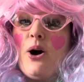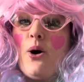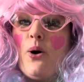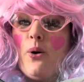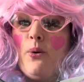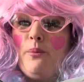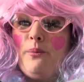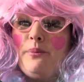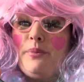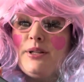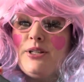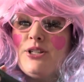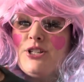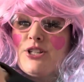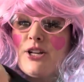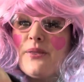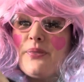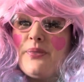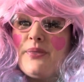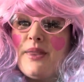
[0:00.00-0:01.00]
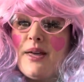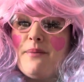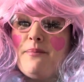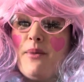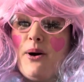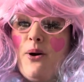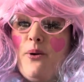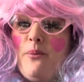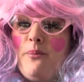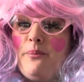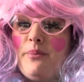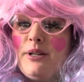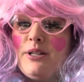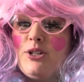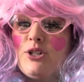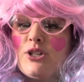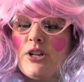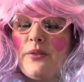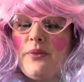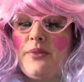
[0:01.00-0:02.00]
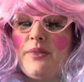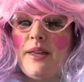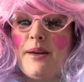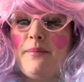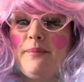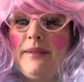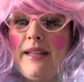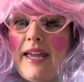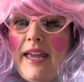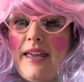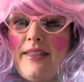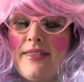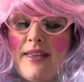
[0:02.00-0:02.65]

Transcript: Open, shut them, lay